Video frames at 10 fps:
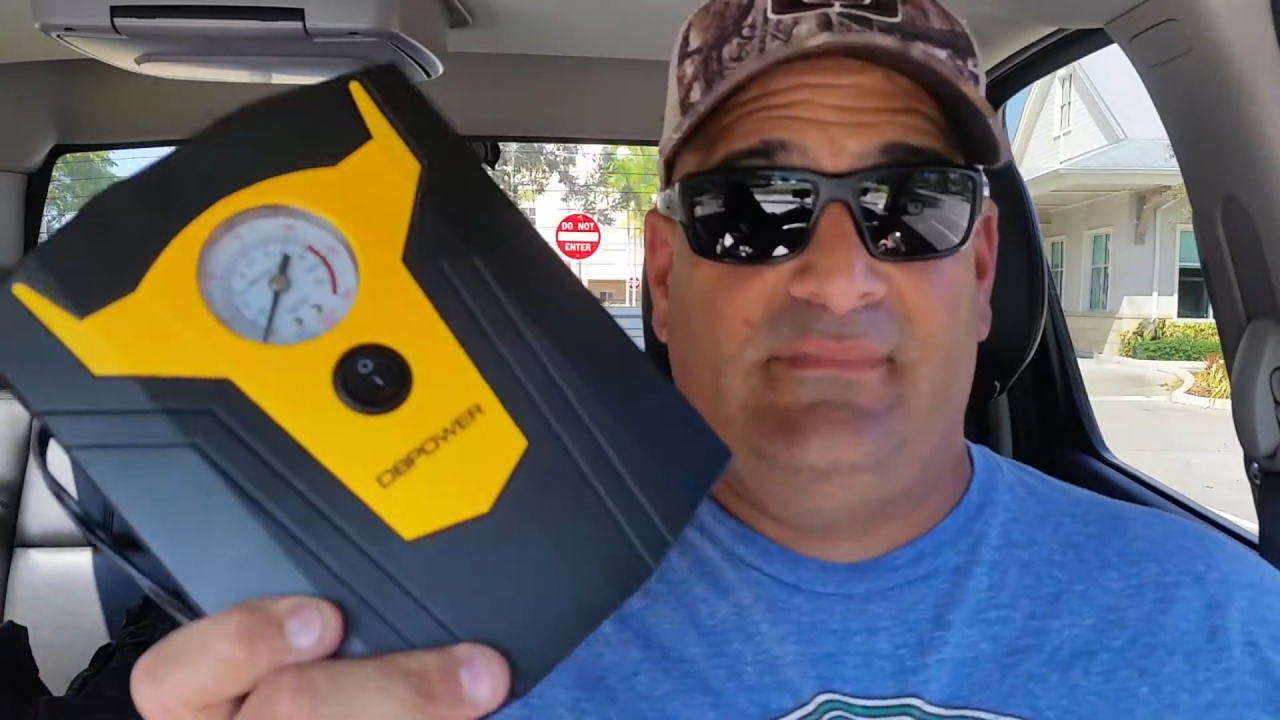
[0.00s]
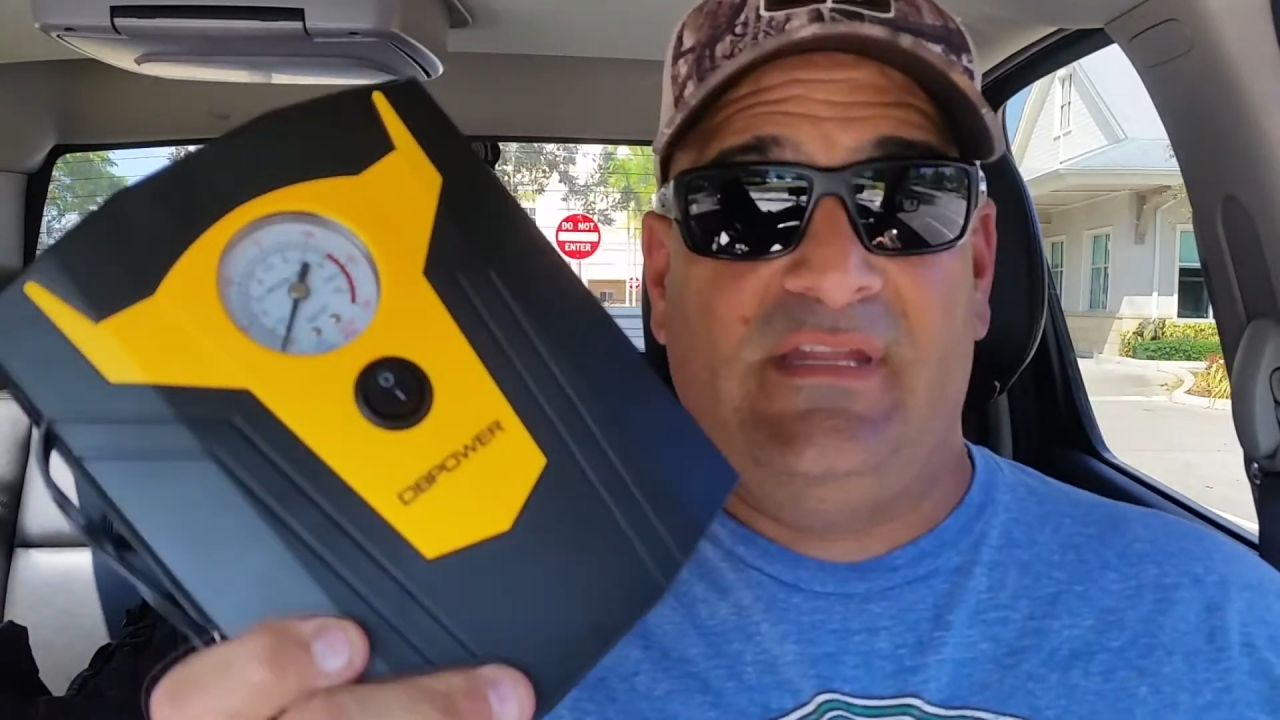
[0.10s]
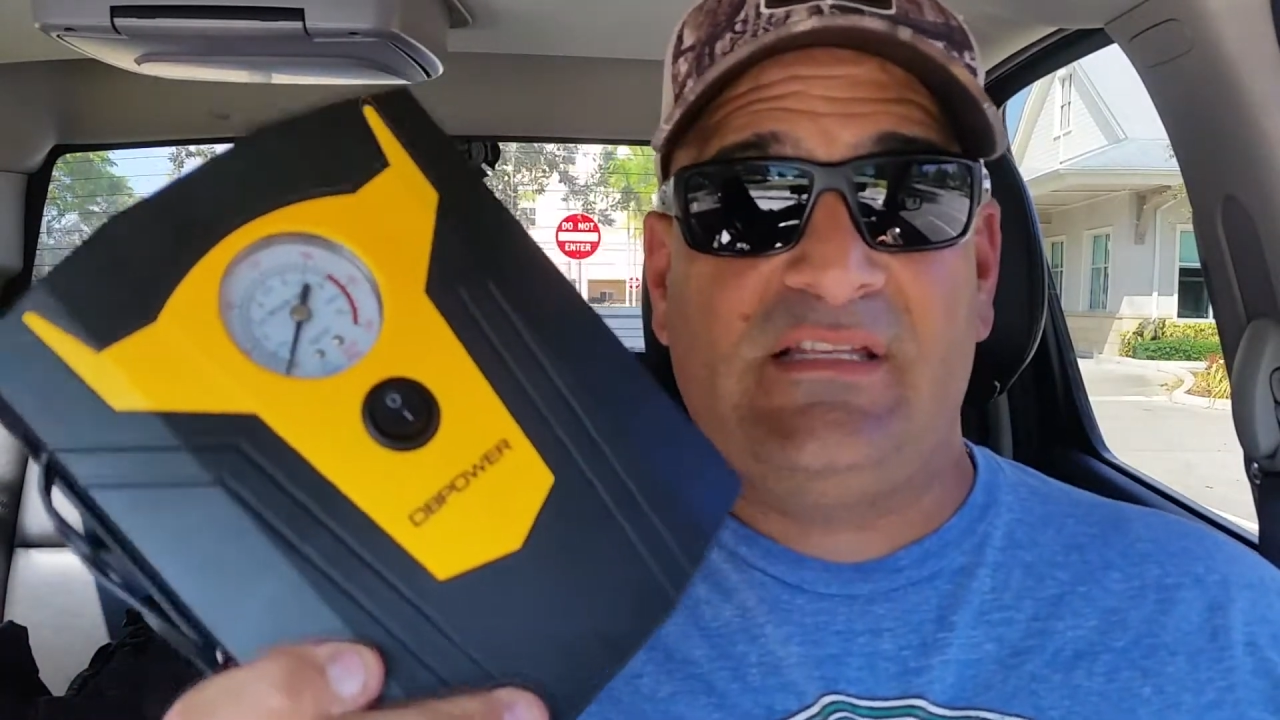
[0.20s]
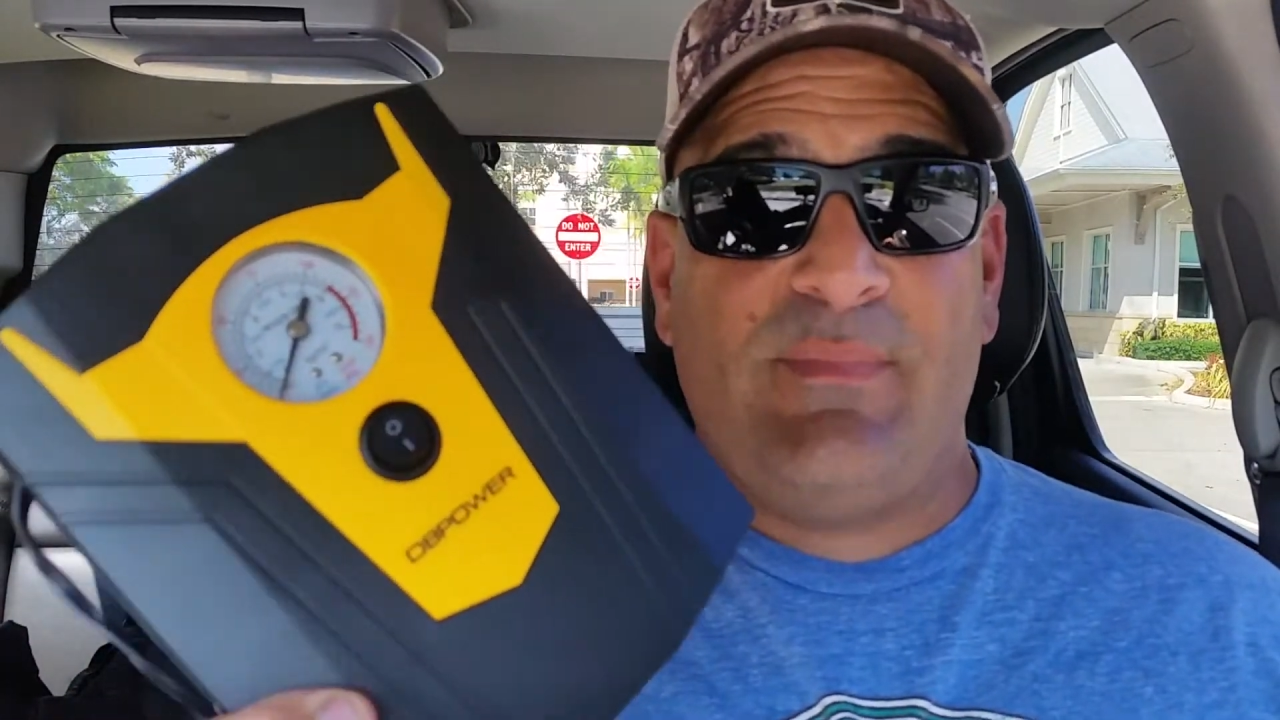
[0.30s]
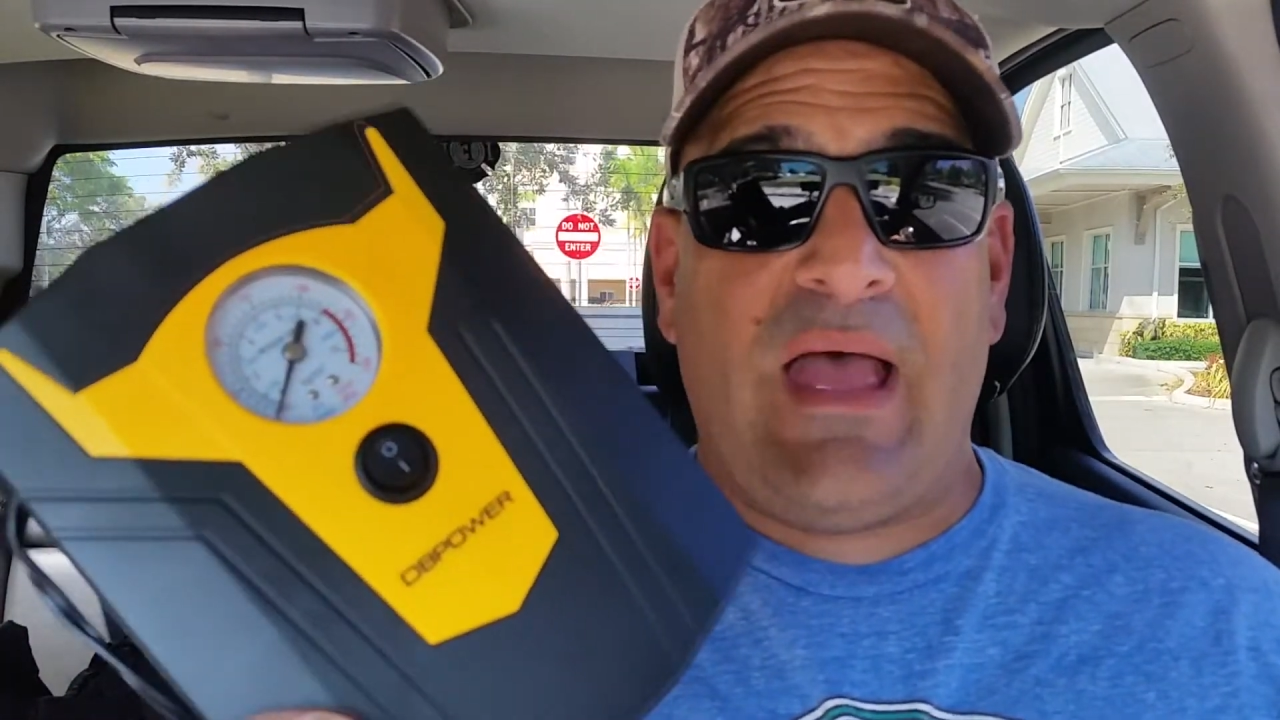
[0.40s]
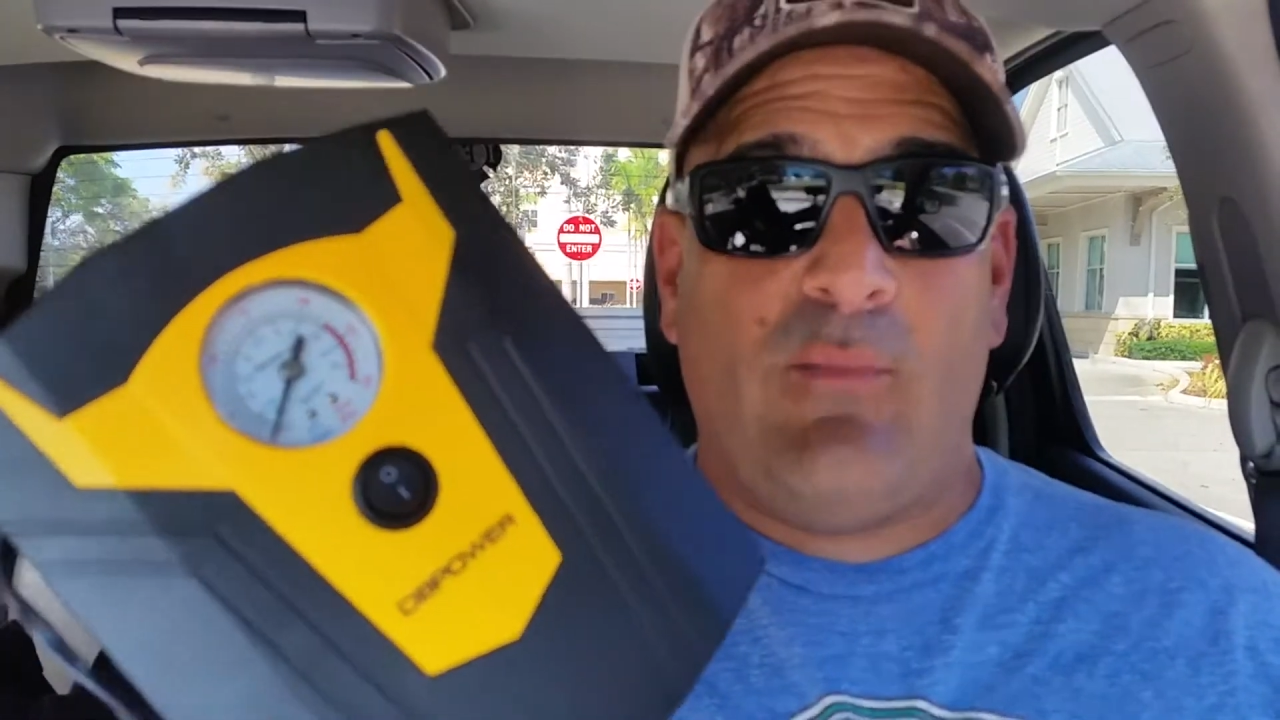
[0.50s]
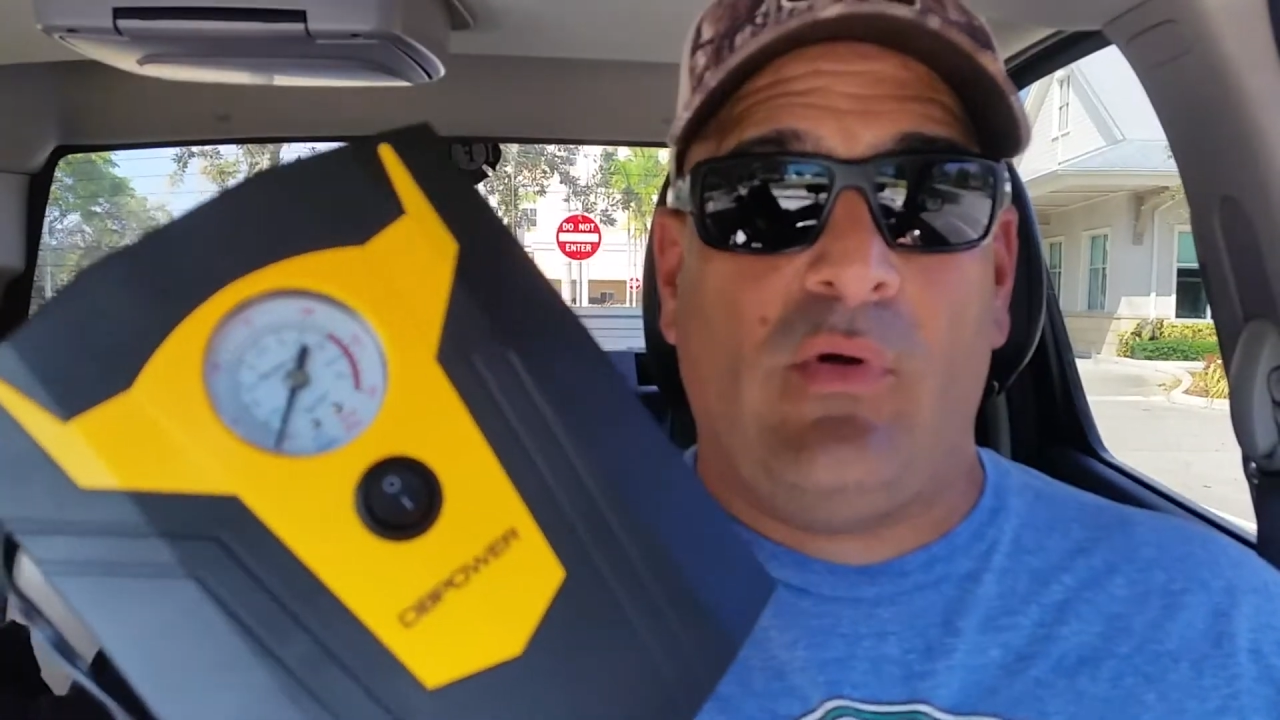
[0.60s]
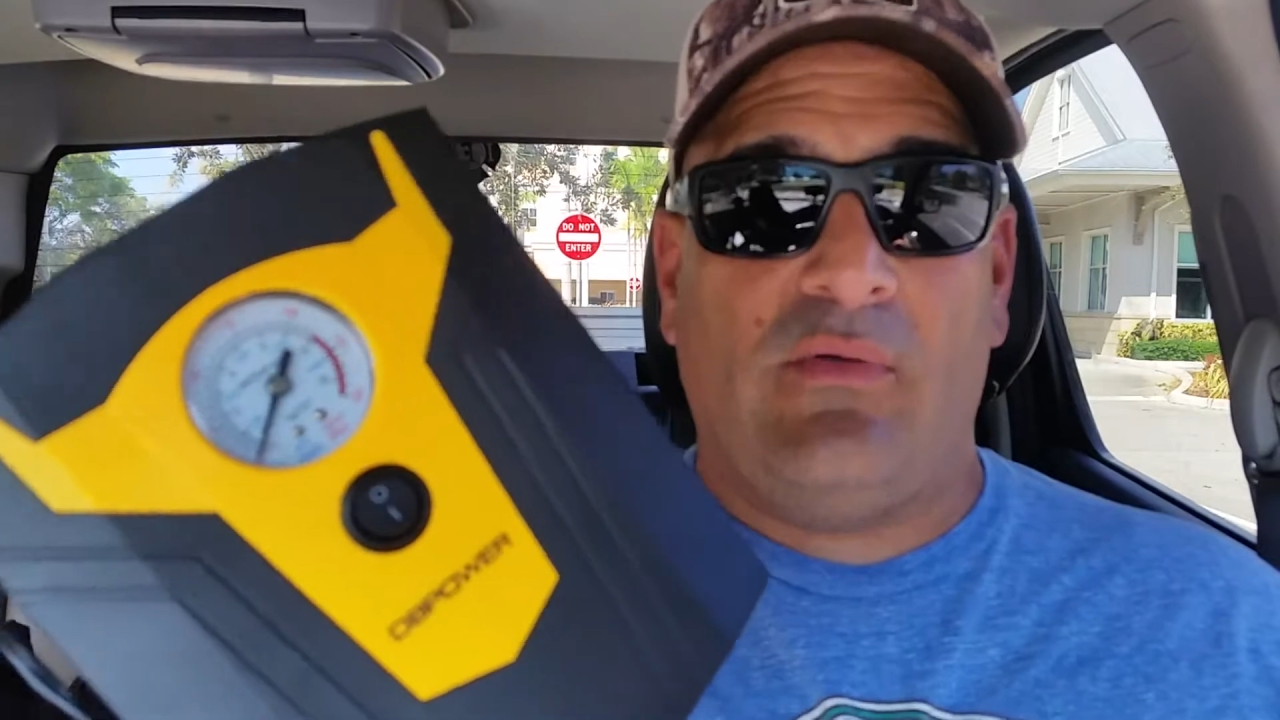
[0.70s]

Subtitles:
this bad boy